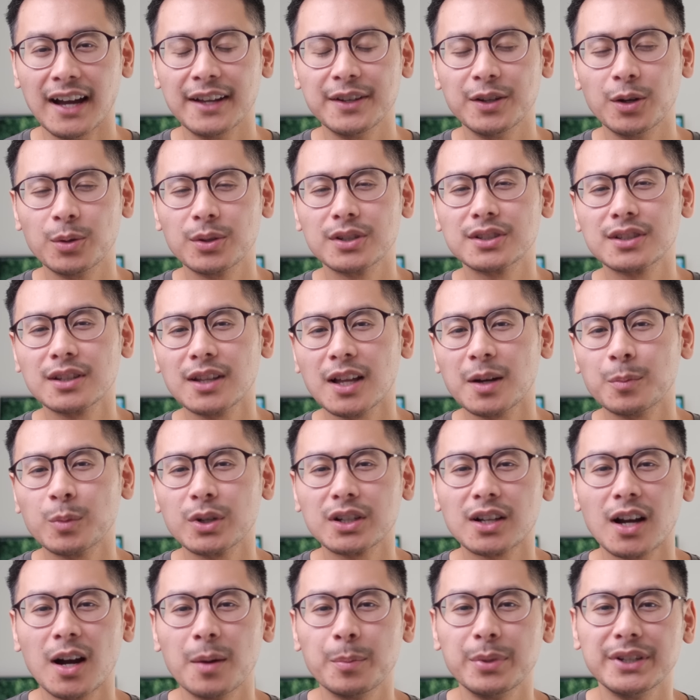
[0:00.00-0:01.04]
know there's a lot more
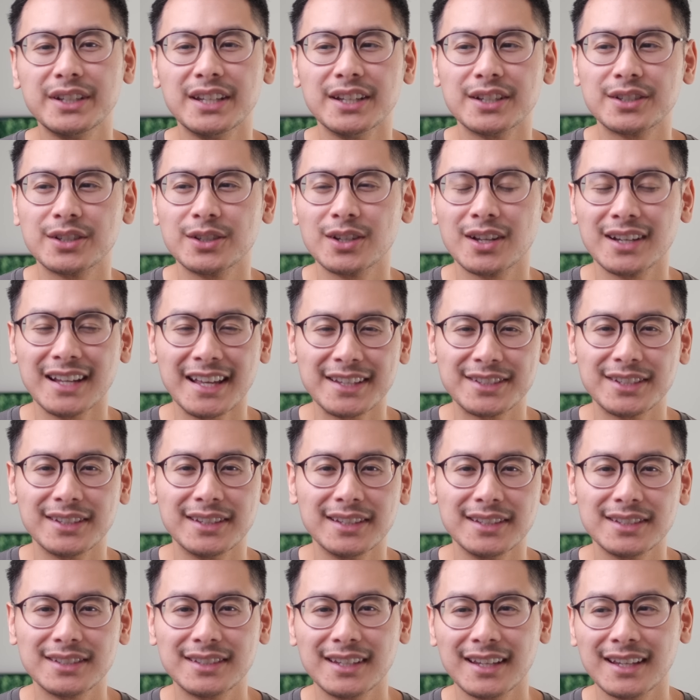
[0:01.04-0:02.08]
competition on Etsy
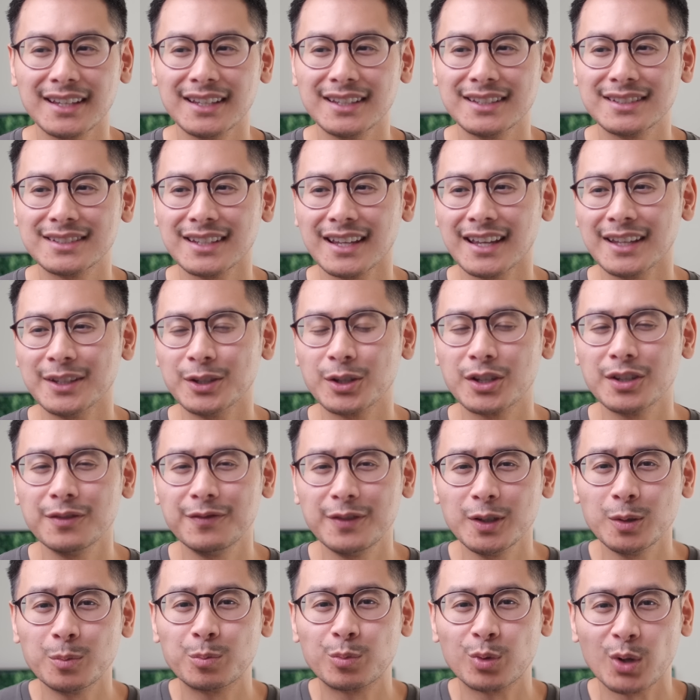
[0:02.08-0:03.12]
these days, and you can
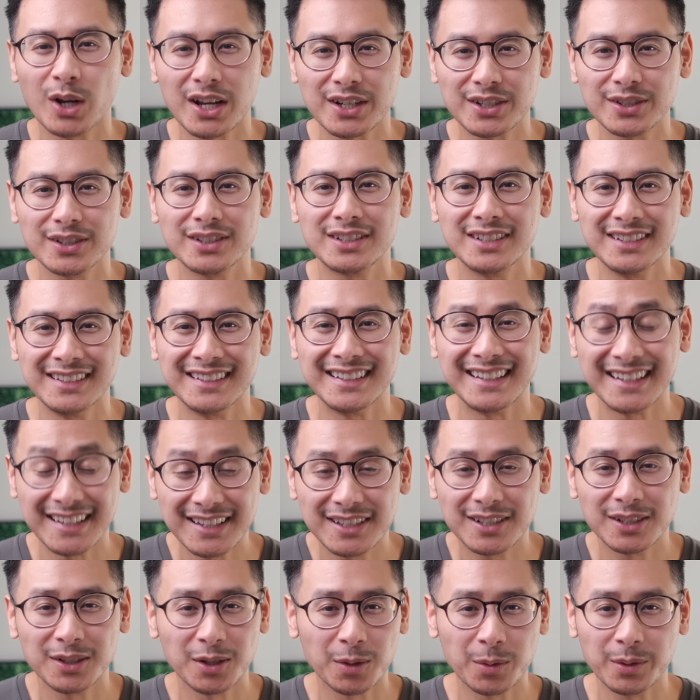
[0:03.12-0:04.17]
feel pressured to need
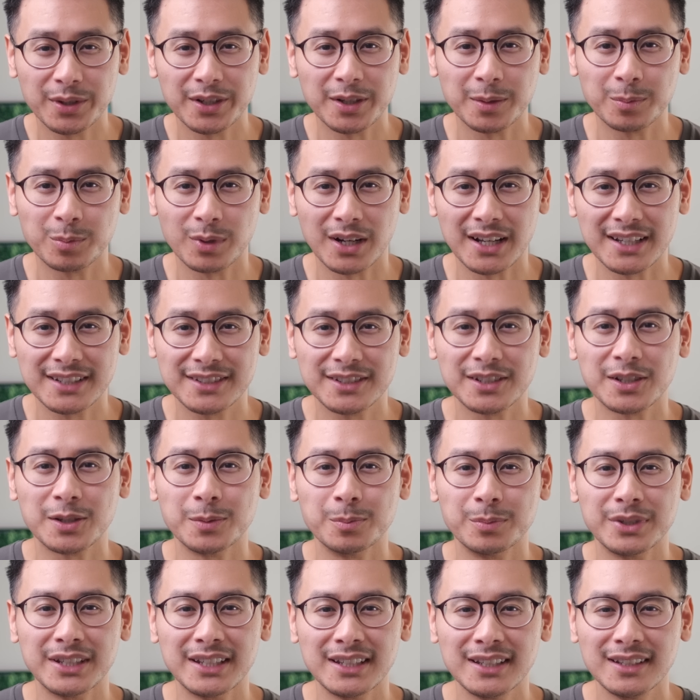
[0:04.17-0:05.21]
to lower your price to
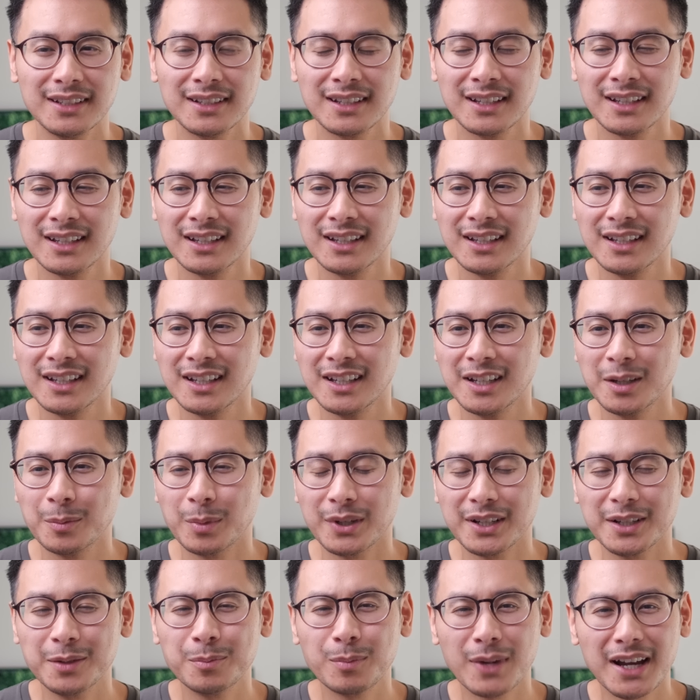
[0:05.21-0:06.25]
compete.
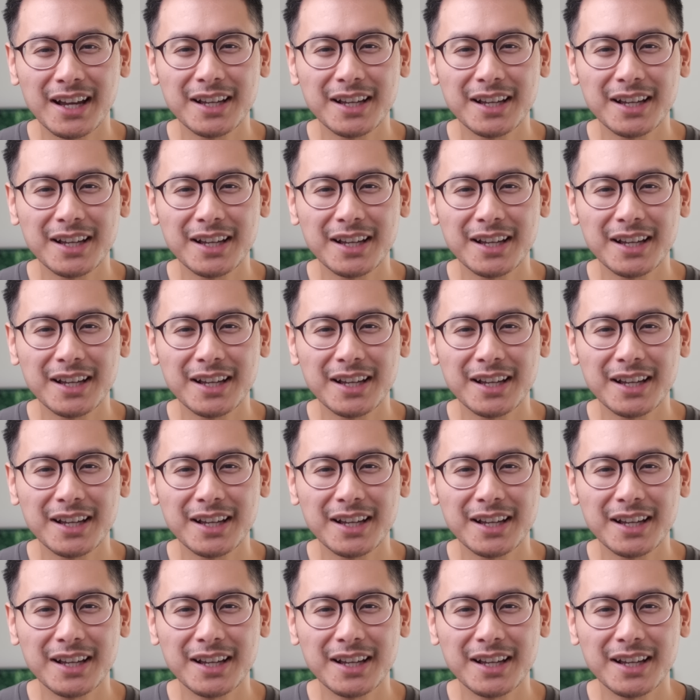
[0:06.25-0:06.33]
But in my